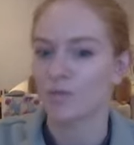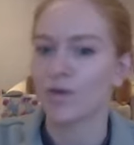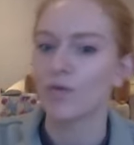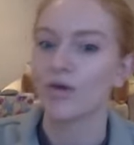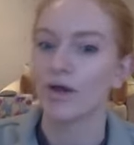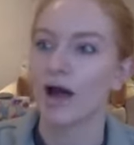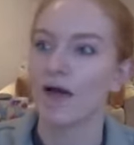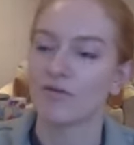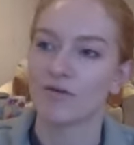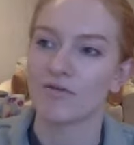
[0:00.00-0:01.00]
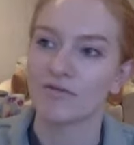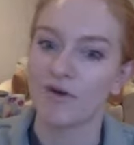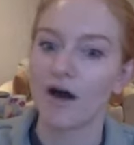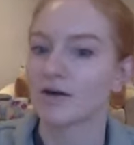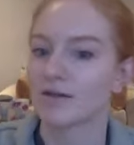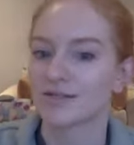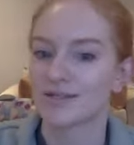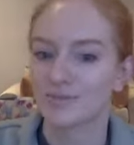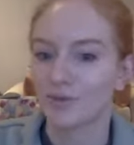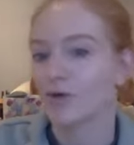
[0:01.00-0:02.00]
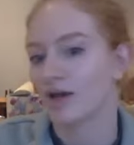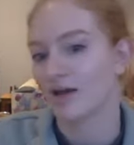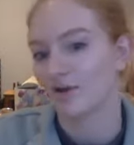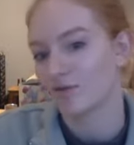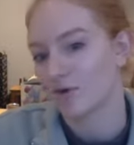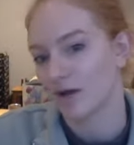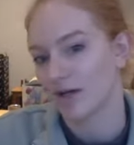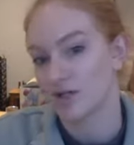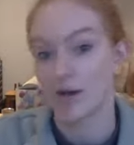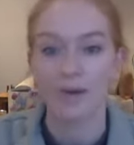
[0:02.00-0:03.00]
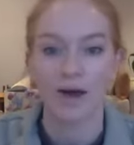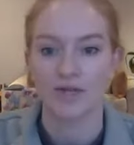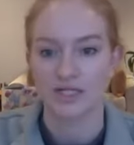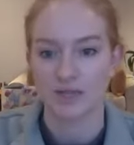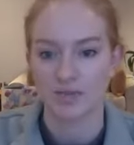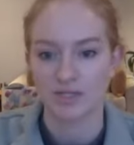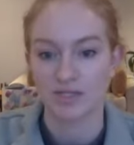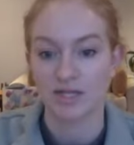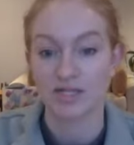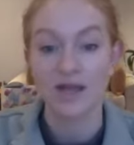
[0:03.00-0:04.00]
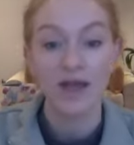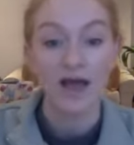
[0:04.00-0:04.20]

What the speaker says: we will have a vast body of knowledge about these substances,